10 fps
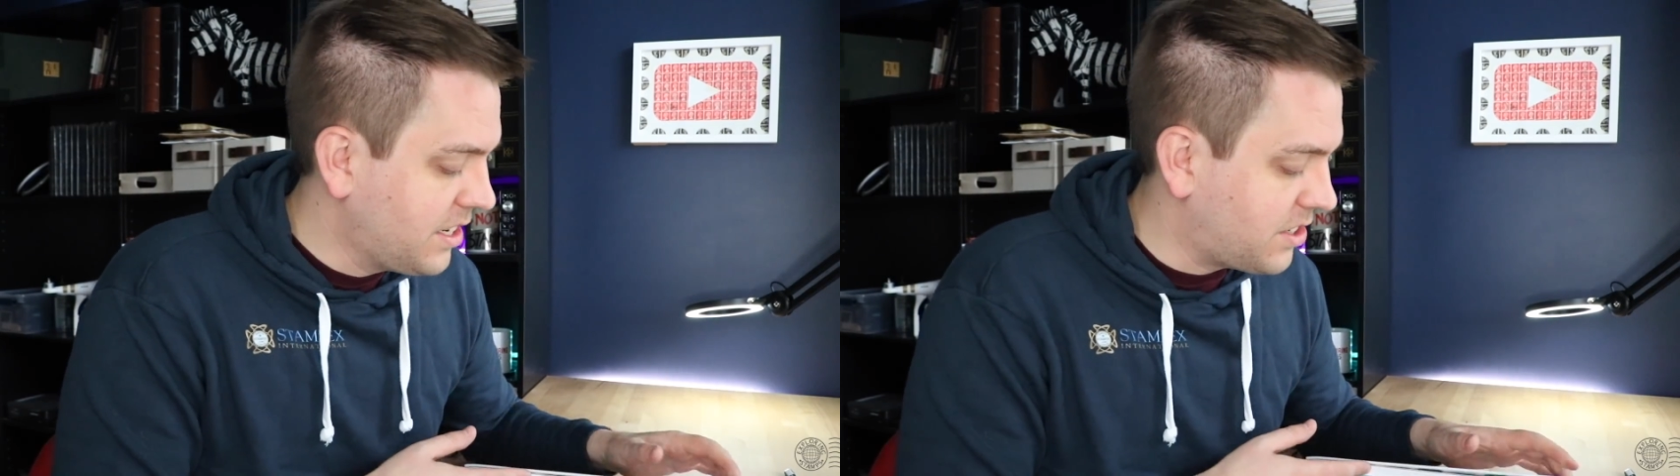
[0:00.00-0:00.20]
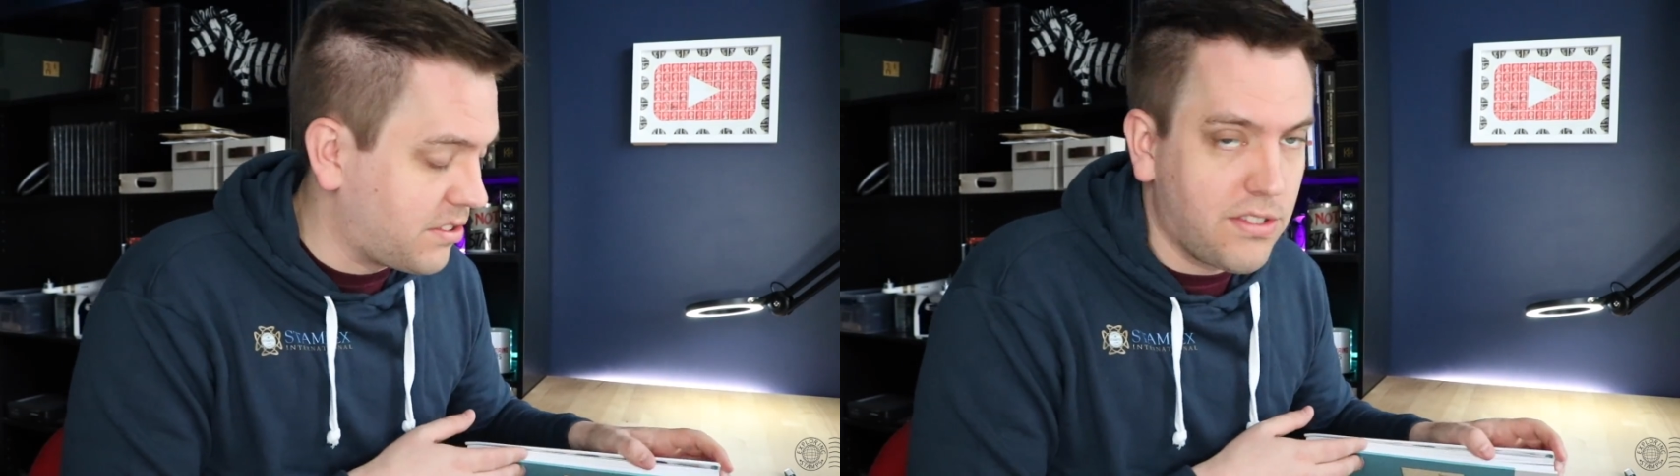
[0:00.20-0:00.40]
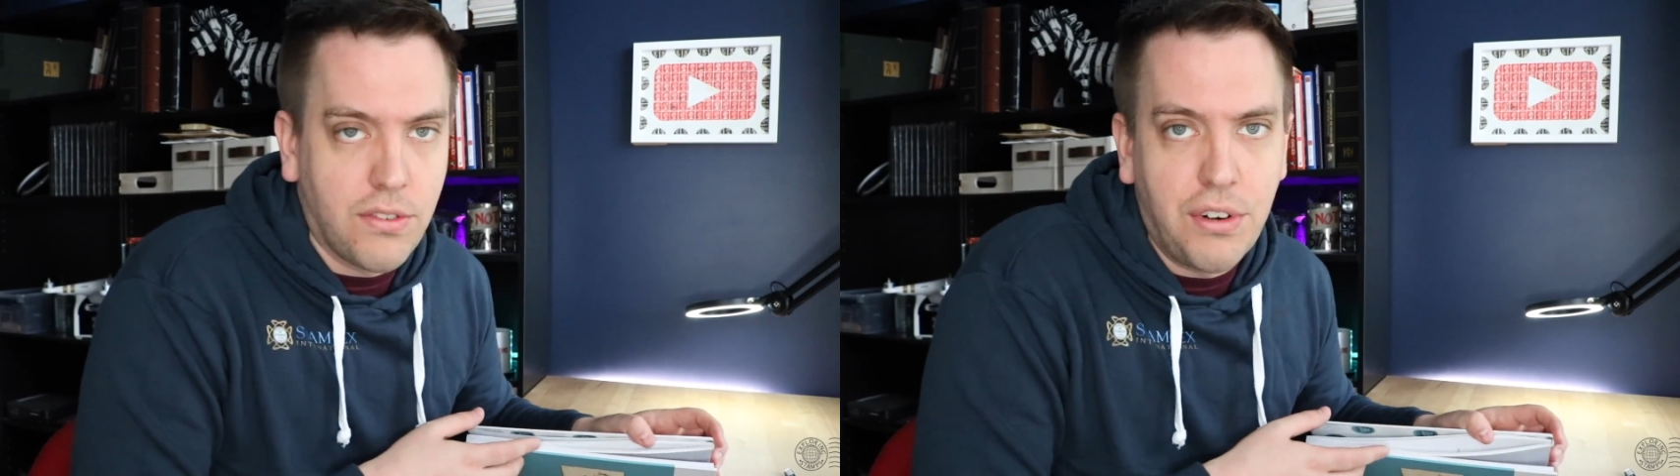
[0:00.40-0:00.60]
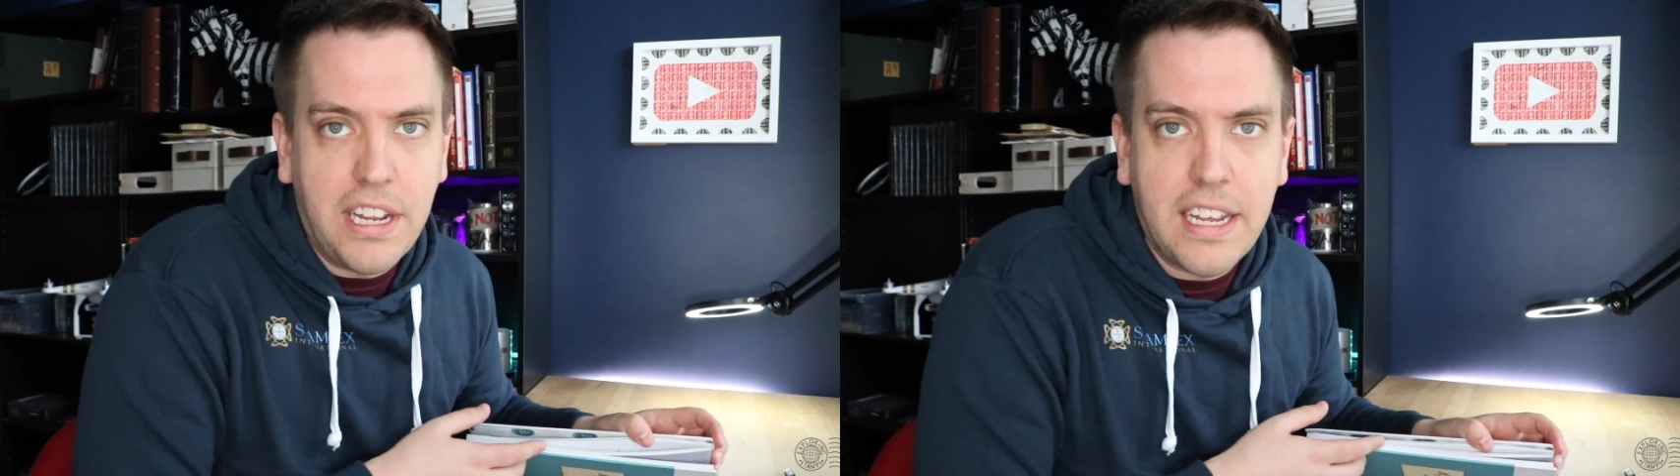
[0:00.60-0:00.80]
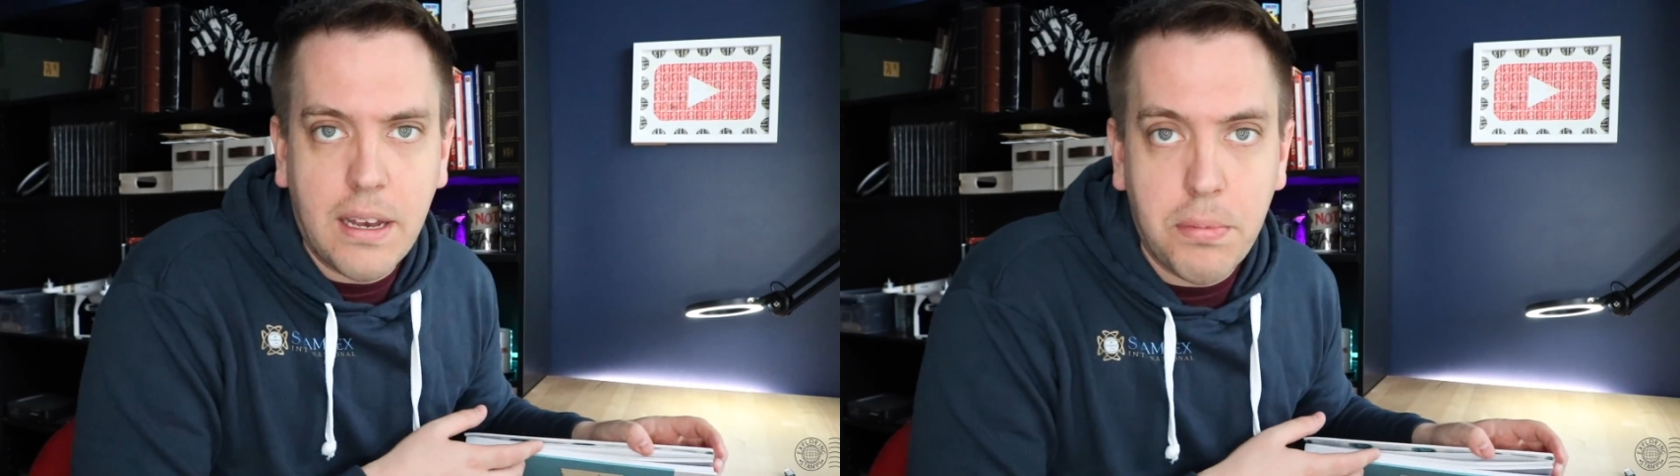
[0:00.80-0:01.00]
just
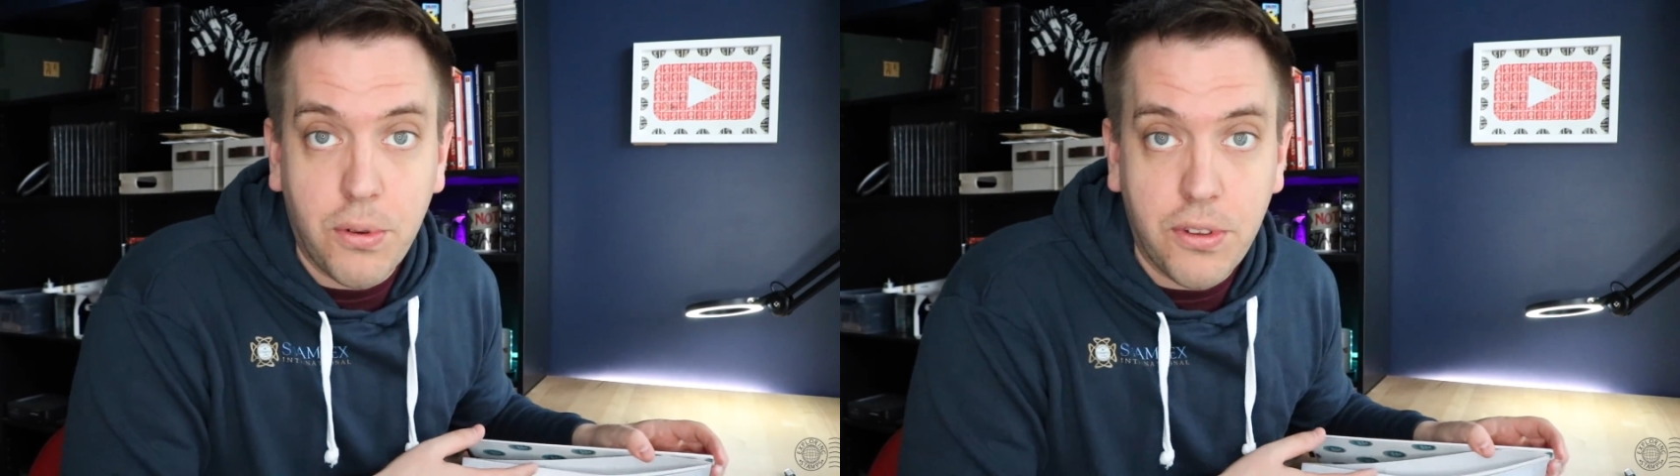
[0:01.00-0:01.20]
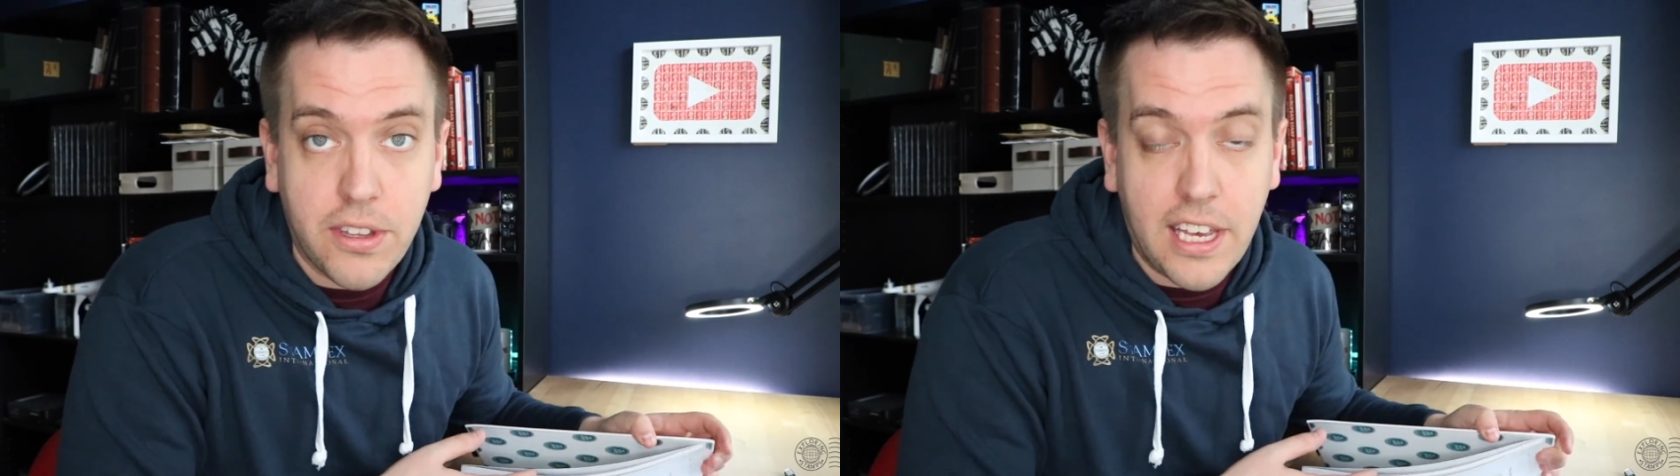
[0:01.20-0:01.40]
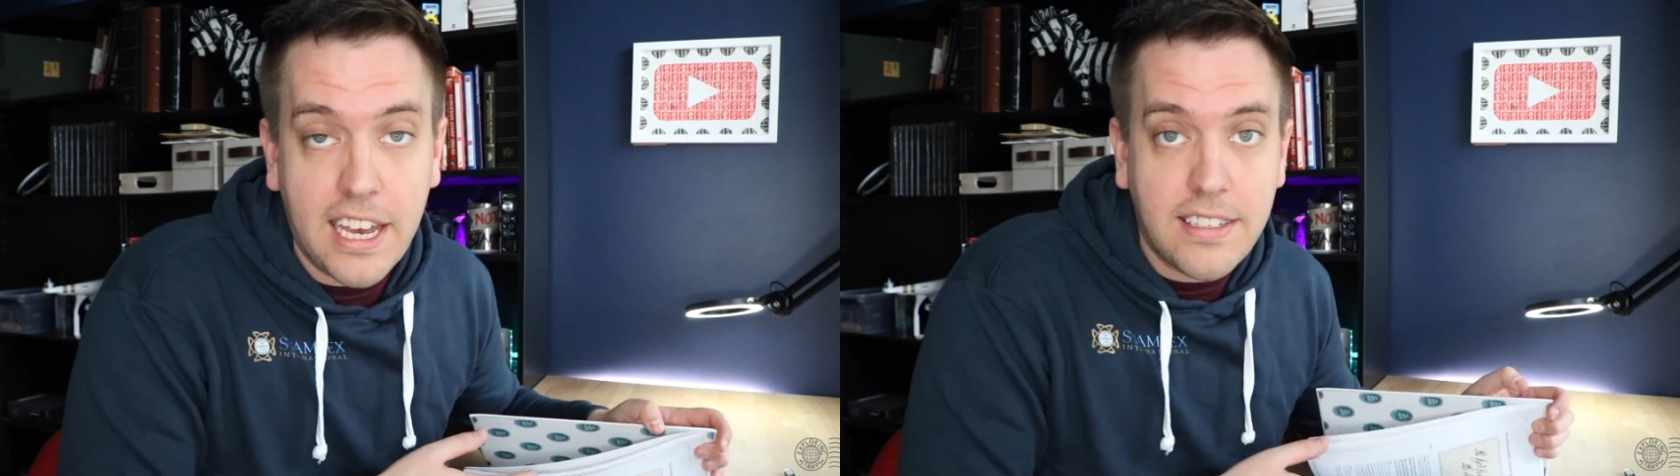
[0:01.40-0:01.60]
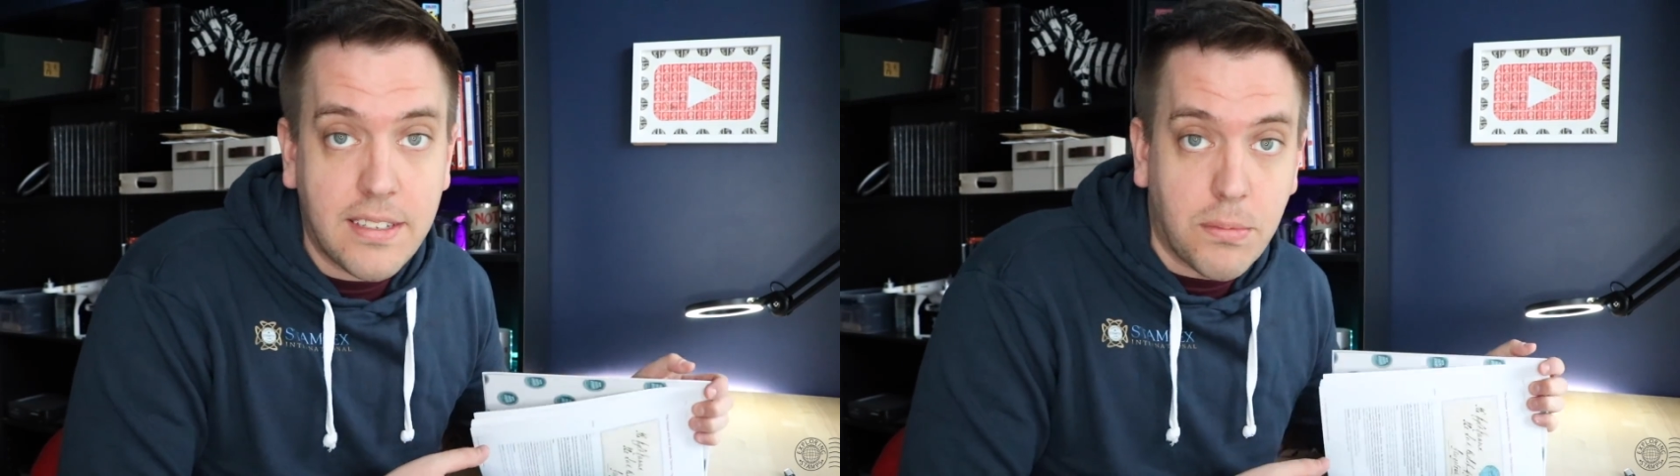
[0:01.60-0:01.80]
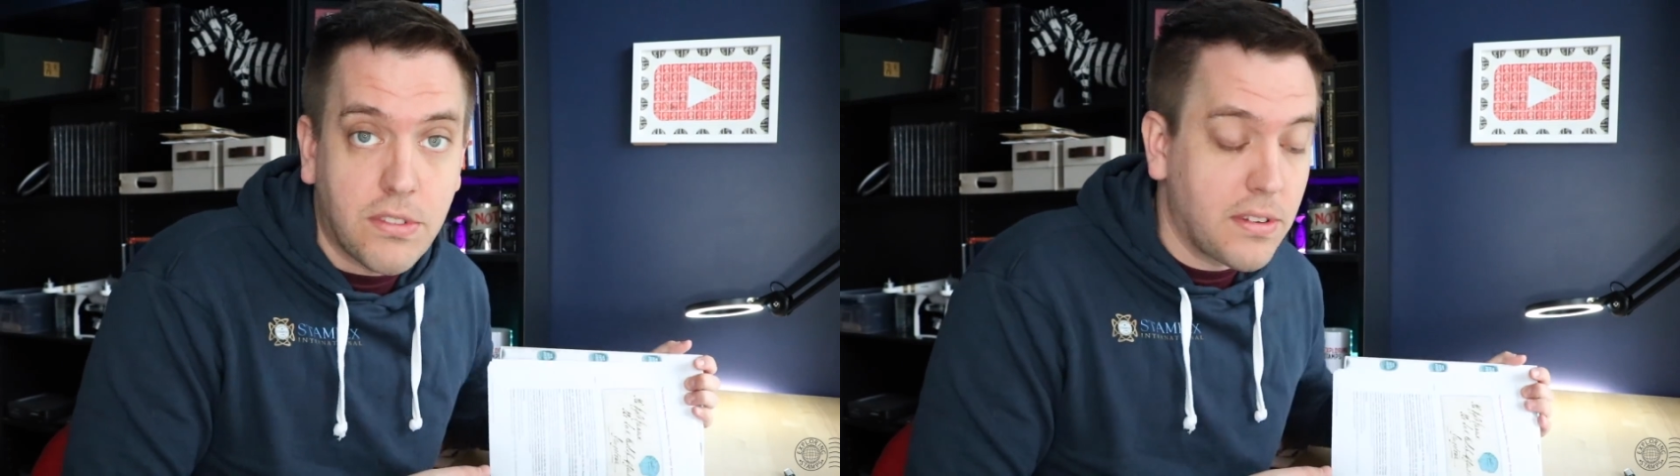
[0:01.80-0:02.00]
reading up on all the
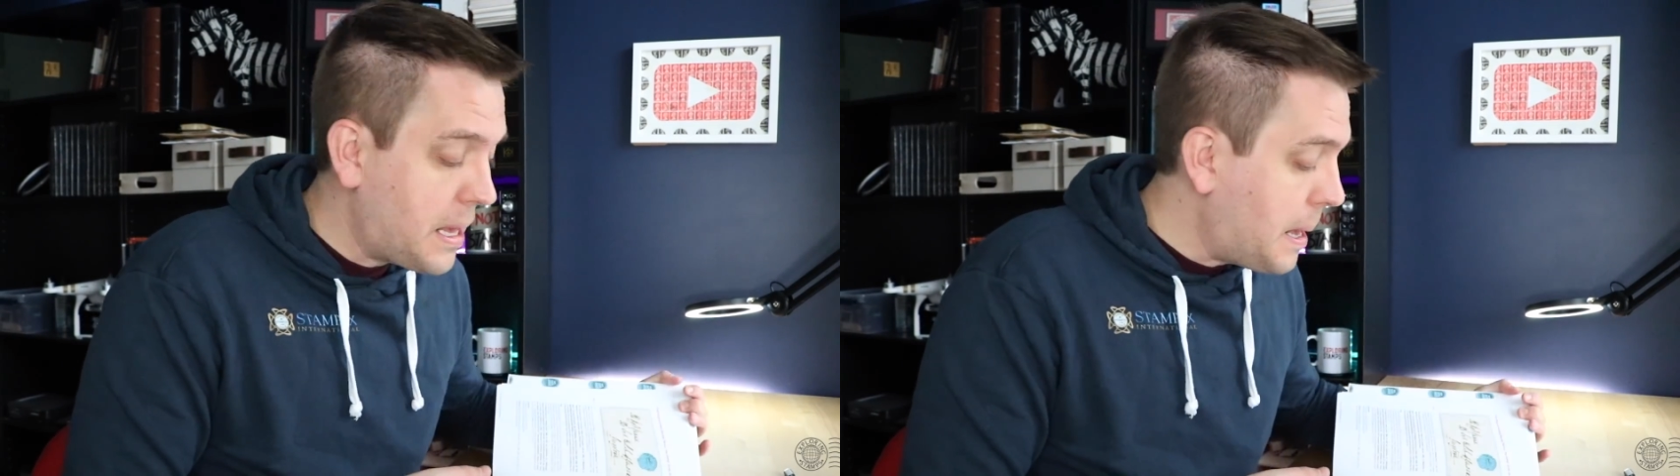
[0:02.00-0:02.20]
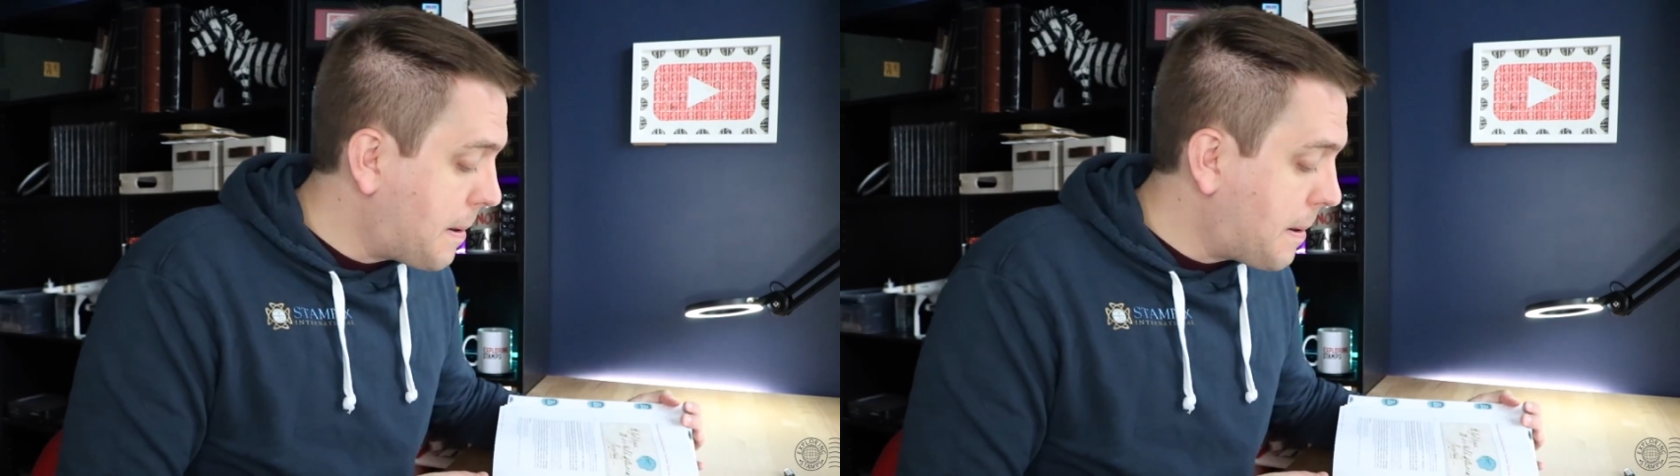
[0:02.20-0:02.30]
items.